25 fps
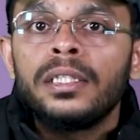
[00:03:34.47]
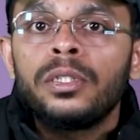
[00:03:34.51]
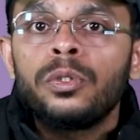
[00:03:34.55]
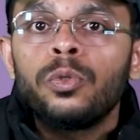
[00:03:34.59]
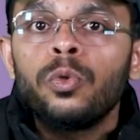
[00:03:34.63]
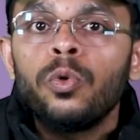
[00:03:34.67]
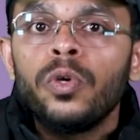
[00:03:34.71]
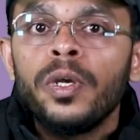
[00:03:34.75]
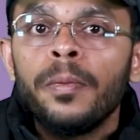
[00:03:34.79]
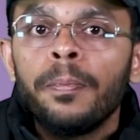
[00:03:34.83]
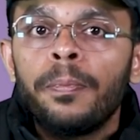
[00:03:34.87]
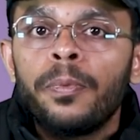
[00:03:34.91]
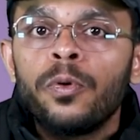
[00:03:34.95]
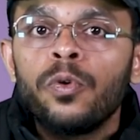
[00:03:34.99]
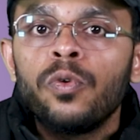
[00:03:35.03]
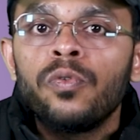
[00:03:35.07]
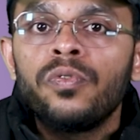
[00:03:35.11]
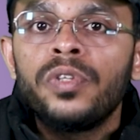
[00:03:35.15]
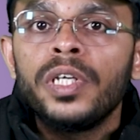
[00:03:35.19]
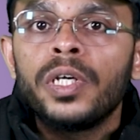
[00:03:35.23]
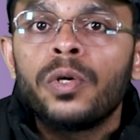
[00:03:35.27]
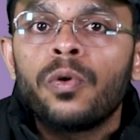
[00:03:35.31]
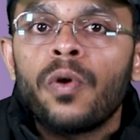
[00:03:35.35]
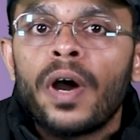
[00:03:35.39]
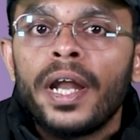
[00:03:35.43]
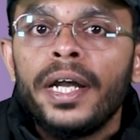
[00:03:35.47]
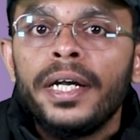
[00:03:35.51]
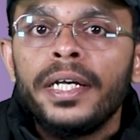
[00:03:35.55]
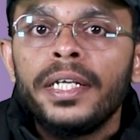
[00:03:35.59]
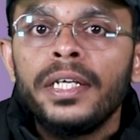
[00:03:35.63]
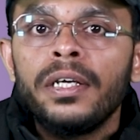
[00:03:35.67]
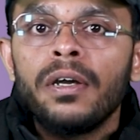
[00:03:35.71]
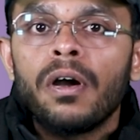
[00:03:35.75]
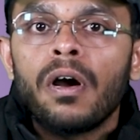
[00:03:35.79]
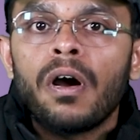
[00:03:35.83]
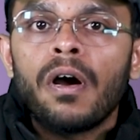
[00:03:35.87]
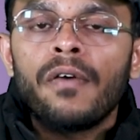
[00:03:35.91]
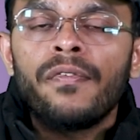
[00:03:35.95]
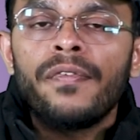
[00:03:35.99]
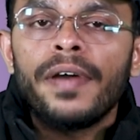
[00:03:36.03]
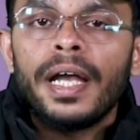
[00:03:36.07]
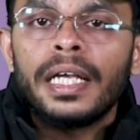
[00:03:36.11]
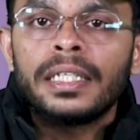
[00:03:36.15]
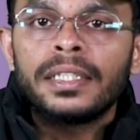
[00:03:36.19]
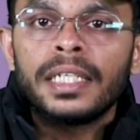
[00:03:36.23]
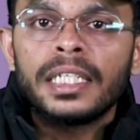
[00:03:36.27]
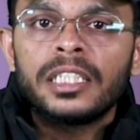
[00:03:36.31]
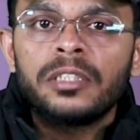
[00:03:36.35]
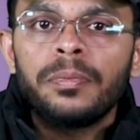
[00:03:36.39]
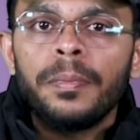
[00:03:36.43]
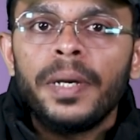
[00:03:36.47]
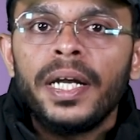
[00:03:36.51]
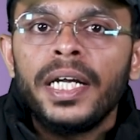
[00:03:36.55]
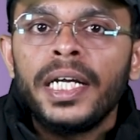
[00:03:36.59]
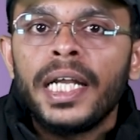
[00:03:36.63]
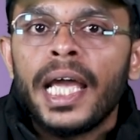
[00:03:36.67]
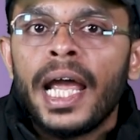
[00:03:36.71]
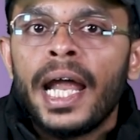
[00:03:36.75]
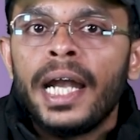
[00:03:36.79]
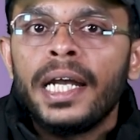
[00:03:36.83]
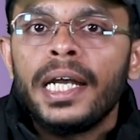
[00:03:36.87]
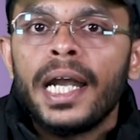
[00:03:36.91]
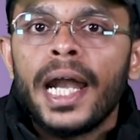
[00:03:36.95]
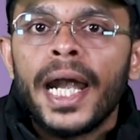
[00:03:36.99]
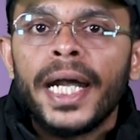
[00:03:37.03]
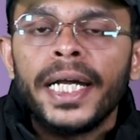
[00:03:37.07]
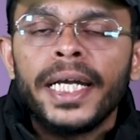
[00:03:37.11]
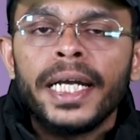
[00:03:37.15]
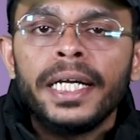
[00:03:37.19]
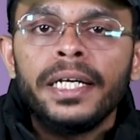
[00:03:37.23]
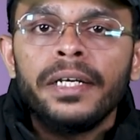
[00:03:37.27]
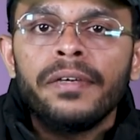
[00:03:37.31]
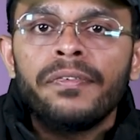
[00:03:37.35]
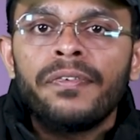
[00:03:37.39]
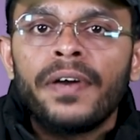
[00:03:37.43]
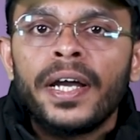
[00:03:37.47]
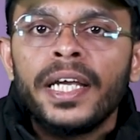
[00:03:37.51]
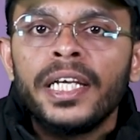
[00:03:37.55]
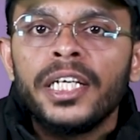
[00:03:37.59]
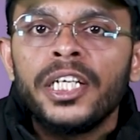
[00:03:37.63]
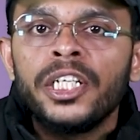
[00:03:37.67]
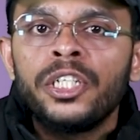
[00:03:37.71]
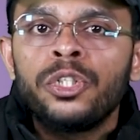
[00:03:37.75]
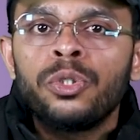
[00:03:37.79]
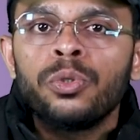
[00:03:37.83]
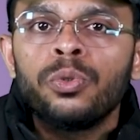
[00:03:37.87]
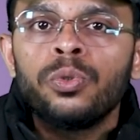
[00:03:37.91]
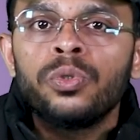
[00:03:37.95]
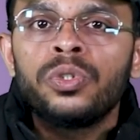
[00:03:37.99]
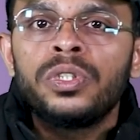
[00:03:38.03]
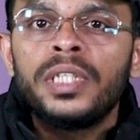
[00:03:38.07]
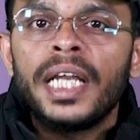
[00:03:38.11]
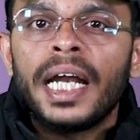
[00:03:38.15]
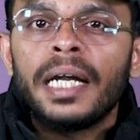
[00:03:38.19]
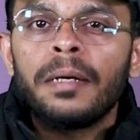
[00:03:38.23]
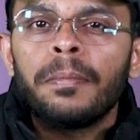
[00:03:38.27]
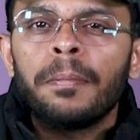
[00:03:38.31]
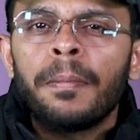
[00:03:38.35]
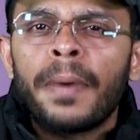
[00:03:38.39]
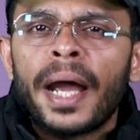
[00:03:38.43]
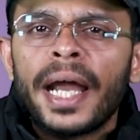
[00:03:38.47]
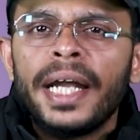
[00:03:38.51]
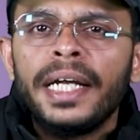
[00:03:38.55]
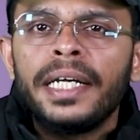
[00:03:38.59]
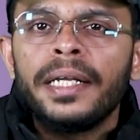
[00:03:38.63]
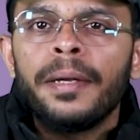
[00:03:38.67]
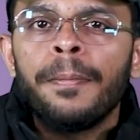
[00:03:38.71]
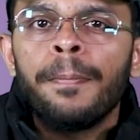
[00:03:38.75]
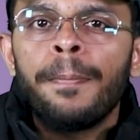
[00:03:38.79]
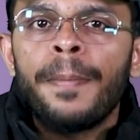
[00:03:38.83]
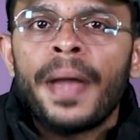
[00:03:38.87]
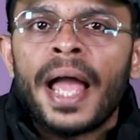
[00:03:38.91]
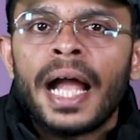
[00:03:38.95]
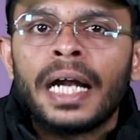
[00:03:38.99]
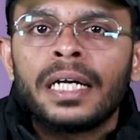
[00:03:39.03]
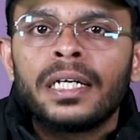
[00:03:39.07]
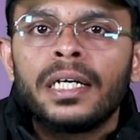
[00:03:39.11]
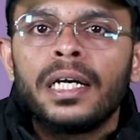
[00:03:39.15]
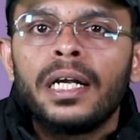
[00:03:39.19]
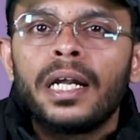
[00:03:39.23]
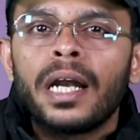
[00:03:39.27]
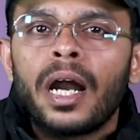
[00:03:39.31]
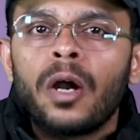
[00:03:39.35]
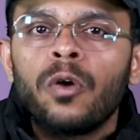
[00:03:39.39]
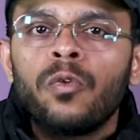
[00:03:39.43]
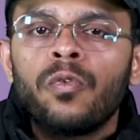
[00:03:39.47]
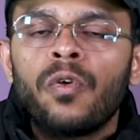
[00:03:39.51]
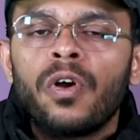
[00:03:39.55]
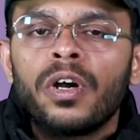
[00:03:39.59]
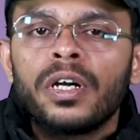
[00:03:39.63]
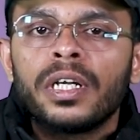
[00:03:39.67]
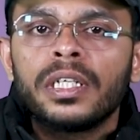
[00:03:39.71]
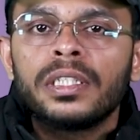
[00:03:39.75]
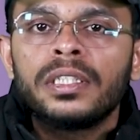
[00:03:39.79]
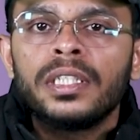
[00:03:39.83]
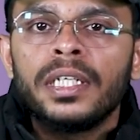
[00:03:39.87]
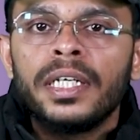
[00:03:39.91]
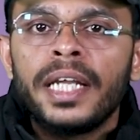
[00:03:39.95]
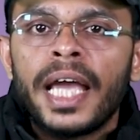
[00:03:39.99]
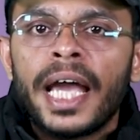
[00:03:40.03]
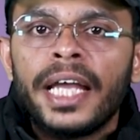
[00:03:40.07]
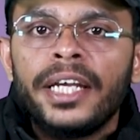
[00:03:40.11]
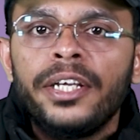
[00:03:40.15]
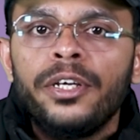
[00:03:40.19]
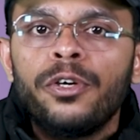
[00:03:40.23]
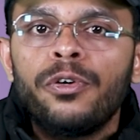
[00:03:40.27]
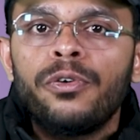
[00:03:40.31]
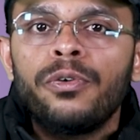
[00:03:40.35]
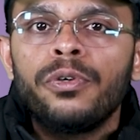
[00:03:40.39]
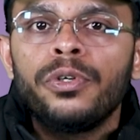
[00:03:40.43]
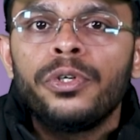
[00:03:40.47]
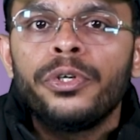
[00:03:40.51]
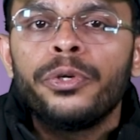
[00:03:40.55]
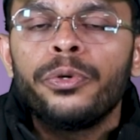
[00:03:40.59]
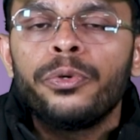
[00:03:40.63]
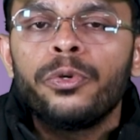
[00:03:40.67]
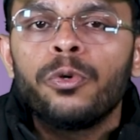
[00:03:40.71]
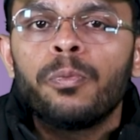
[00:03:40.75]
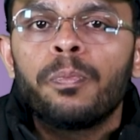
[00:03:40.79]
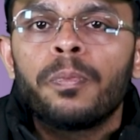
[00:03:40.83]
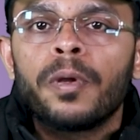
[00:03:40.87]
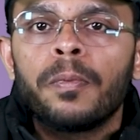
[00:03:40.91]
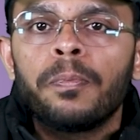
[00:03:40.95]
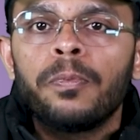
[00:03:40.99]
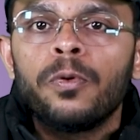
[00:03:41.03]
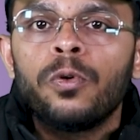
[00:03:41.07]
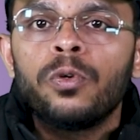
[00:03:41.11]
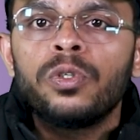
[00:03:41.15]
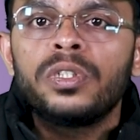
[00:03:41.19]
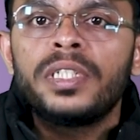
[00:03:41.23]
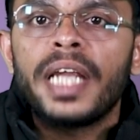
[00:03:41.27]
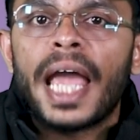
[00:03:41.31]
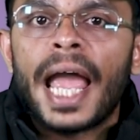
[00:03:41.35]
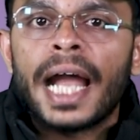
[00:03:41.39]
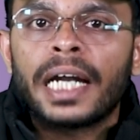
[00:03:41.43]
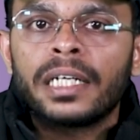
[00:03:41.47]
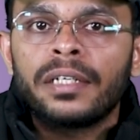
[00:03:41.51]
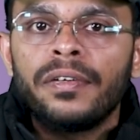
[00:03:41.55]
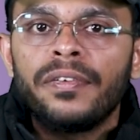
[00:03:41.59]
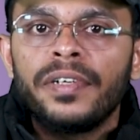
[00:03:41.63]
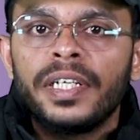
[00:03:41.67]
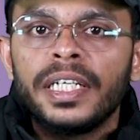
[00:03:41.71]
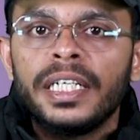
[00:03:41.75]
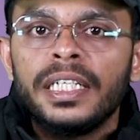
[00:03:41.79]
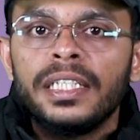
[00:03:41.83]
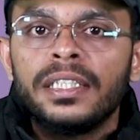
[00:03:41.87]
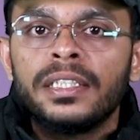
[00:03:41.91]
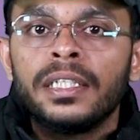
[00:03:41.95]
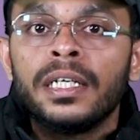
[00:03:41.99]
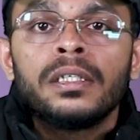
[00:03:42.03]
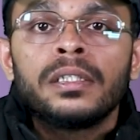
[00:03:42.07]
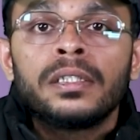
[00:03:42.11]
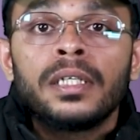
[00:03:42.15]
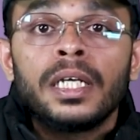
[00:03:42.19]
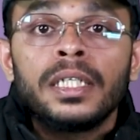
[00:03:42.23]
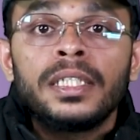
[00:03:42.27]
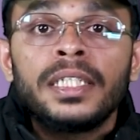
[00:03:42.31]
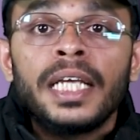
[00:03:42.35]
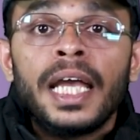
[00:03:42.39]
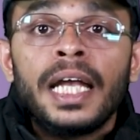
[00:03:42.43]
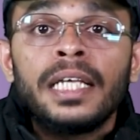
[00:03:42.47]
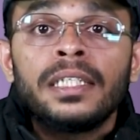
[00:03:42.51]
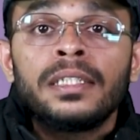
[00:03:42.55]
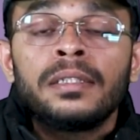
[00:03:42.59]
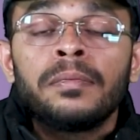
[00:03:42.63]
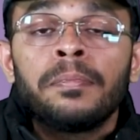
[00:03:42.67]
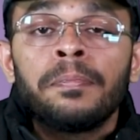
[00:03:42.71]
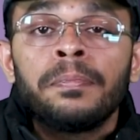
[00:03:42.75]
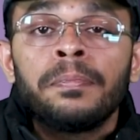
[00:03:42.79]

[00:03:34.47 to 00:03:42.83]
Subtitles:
to improve the quality of assessment and identify issues that might impact groundwater scenario due to proposed activities such as